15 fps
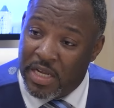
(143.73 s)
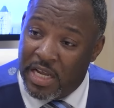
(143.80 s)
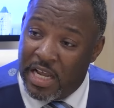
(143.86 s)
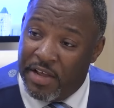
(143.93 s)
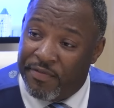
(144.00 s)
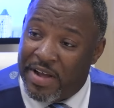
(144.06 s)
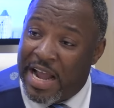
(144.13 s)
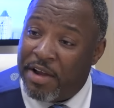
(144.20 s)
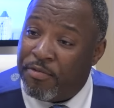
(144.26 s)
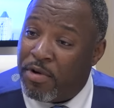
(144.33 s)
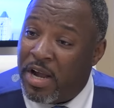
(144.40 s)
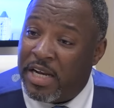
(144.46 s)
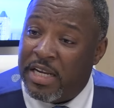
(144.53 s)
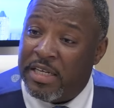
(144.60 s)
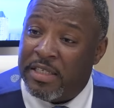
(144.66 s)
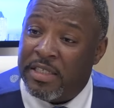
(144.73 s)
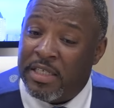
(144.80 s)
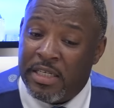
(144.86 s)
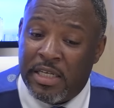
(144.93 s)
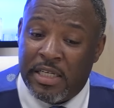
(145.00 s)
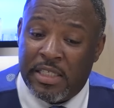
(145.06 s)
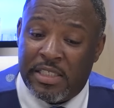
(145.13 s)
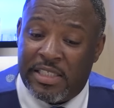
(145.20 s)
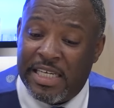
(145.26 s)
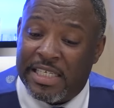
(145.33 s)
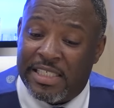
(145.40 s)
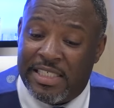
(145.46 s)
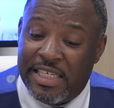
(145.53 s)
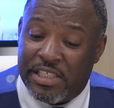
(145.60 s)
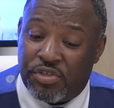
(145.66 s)
If I run in
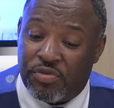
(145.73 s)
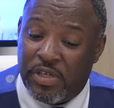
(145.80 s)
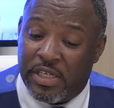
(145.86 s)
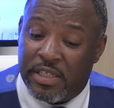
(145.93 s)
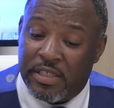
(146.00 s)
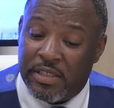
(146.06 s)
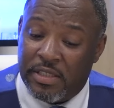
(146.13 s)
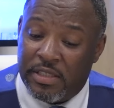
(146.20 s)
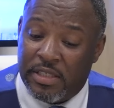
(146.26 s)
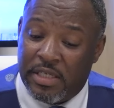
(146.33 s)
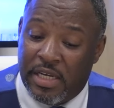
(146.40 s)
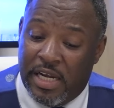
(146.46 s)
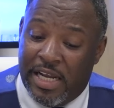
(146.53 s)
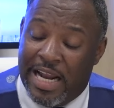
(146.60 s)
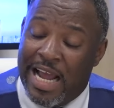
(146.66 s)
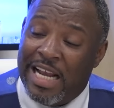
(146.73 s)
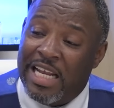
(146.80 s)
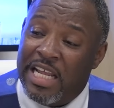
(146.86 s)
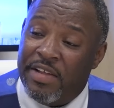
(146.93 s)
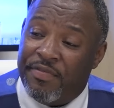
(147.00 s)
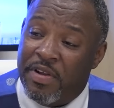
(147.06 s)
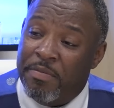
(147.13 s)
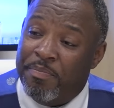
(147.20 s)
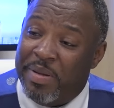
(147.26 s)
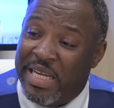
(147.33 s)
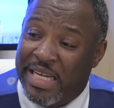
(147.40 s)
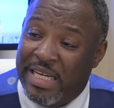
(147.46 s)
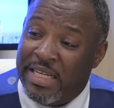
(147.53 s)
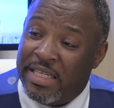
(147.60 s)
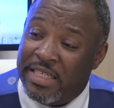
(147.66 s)
6th district and I live in
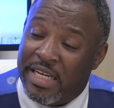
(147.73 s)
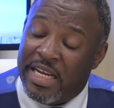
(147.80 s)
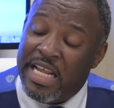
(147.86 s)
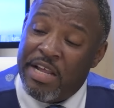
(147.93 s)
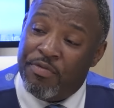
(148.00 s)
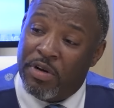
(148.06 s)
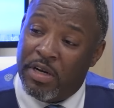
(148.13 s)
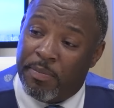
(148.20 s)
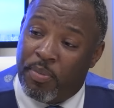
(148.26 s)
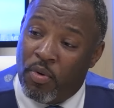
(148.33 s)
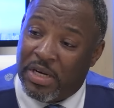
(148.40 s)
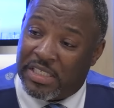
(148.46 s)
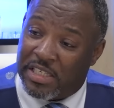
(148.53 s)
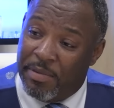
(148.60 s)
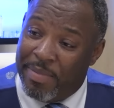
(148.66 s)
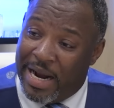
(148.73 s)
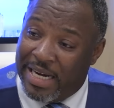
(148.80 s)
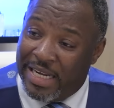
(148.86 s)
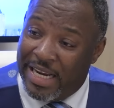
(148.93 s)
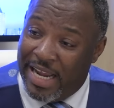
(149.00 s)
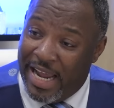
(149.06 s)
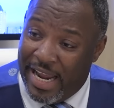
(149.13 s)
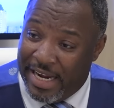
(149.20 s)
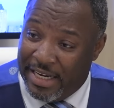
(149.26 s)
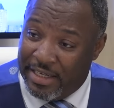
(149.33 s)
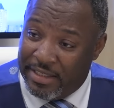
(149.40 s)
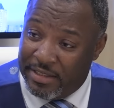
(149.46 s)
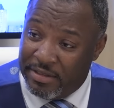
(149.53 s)
B, then he will appoint somebody in A.